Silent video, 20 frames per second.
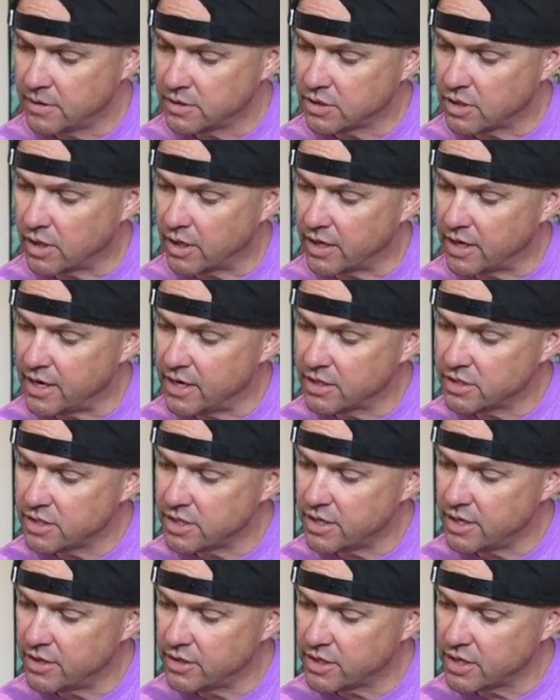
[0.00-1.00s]
So here
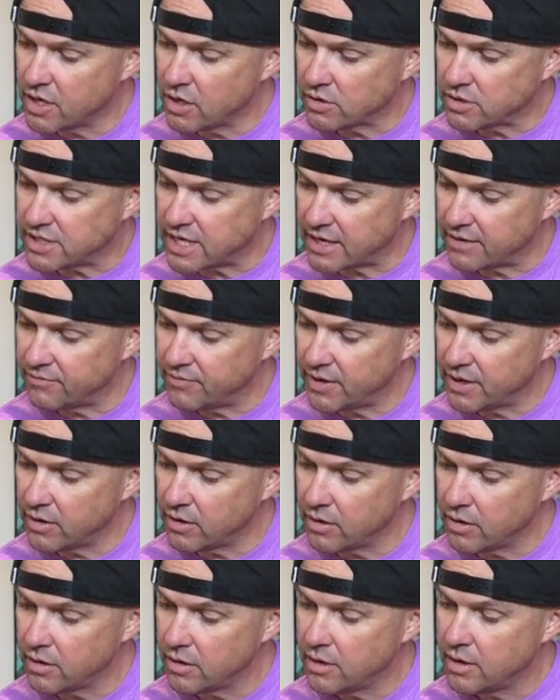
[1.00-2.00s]
you go, second
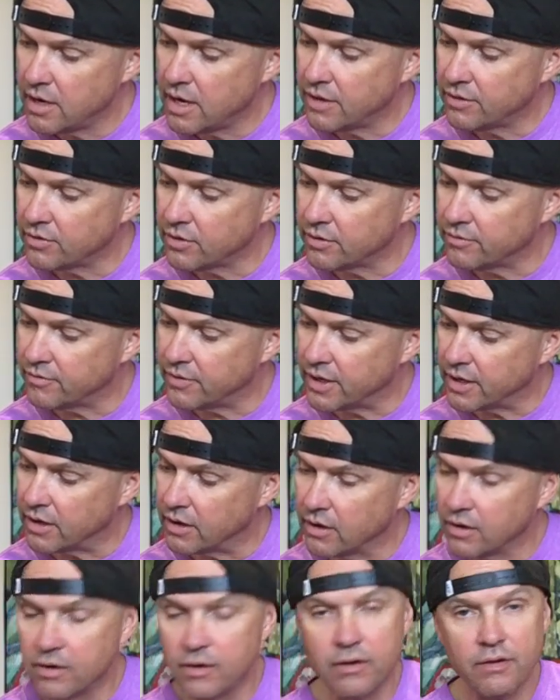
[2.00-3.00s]
finger and third
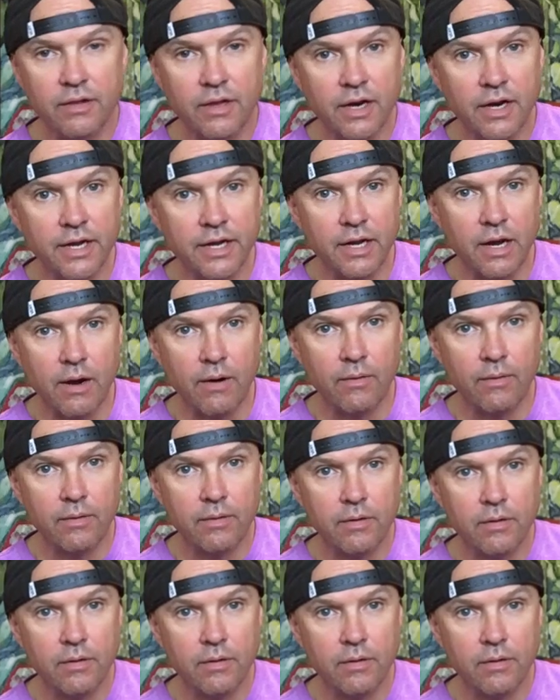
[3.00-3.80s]
finger. There you go.